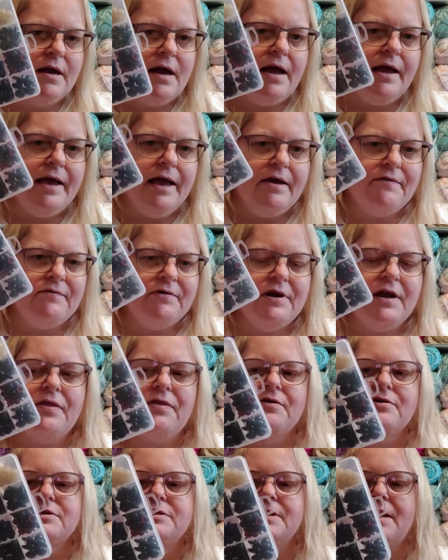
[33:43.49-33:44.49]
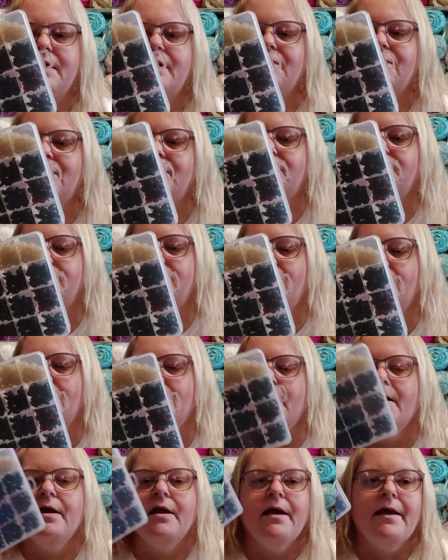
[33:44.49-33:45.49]
I have another set of them.
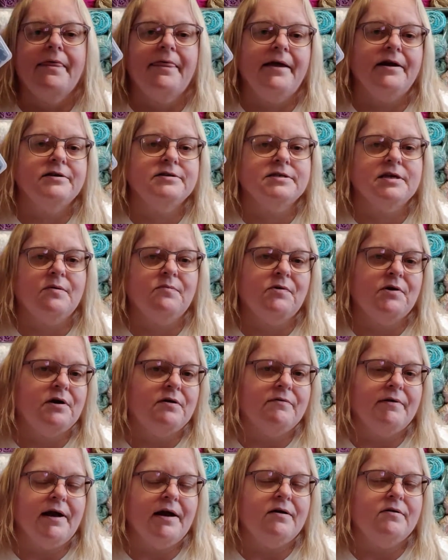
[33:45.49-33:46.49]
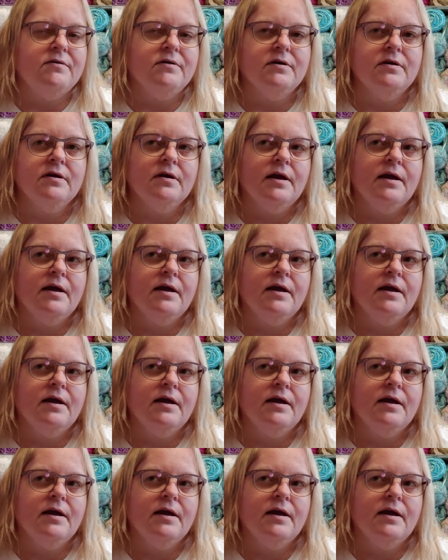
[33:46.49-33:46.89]
They're somewhere around.